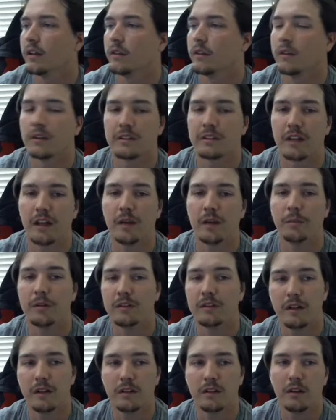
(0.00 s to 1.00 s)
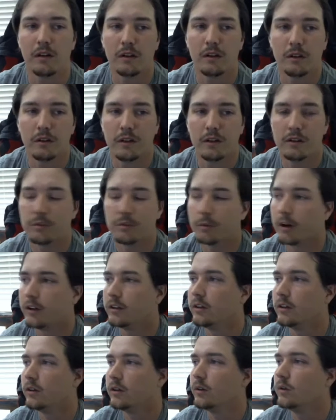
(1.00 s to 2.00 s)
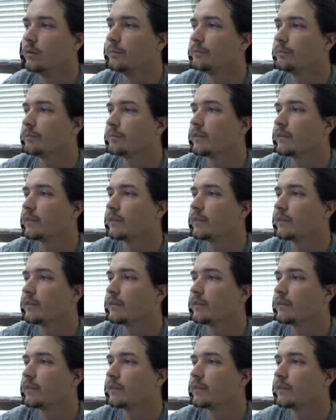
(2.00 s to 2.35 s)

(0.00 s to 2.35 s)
the same as your Digimon do,